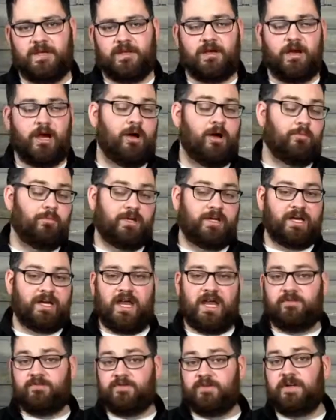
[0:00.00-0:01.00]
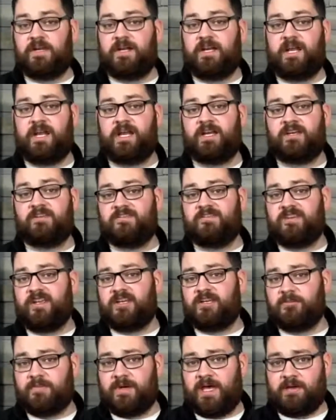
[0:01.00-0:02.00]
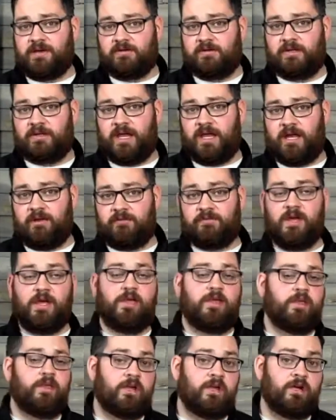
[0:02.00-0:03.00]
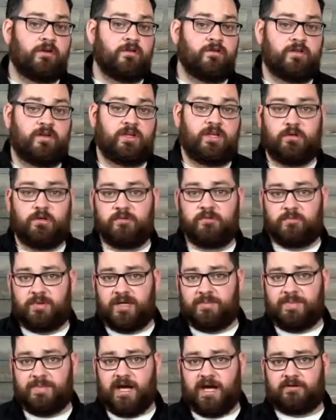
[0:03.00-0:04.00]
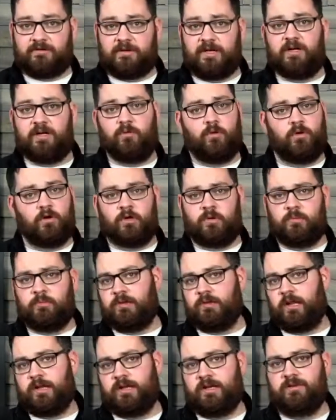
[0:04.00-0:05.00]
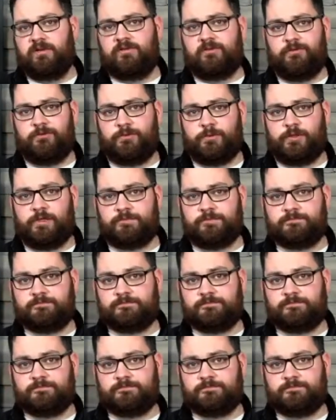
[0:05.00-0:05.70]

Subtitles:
But again, if you need an extended battery life, you can use a USB battery or plug it into the wall.